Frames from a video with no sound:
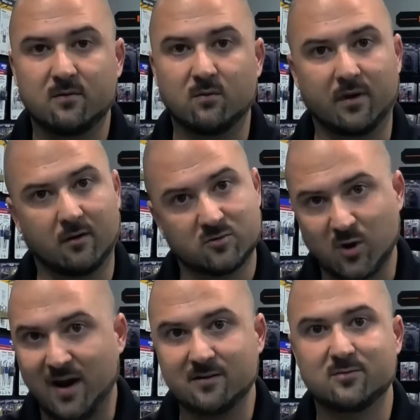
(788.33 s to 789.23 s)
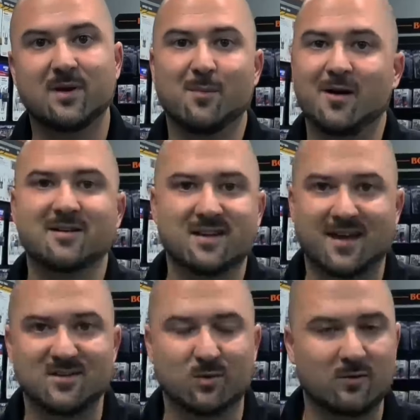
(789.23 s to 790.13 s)
We are trying to get
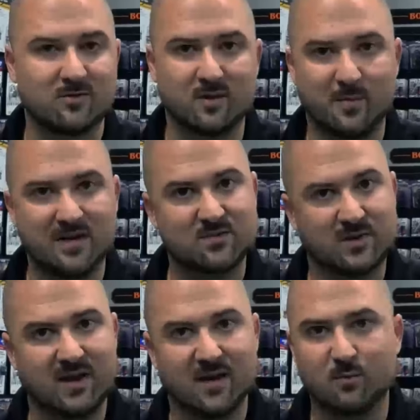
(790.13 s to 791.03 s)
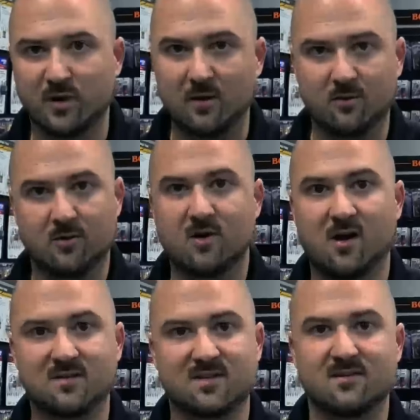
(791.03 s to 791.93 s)
monetized, so we're doing the best we can to put out good
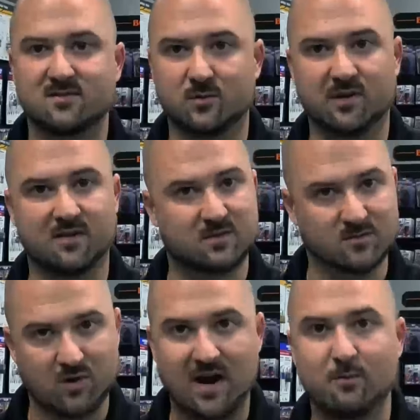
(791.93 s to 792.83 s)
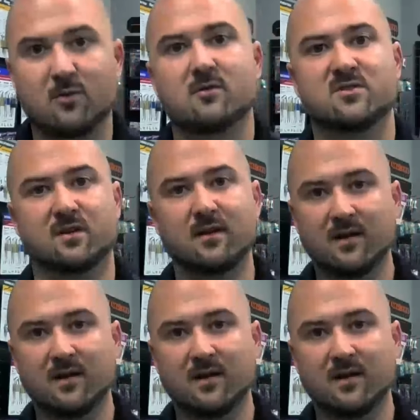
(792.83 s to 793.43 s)
content so we can get subscribers and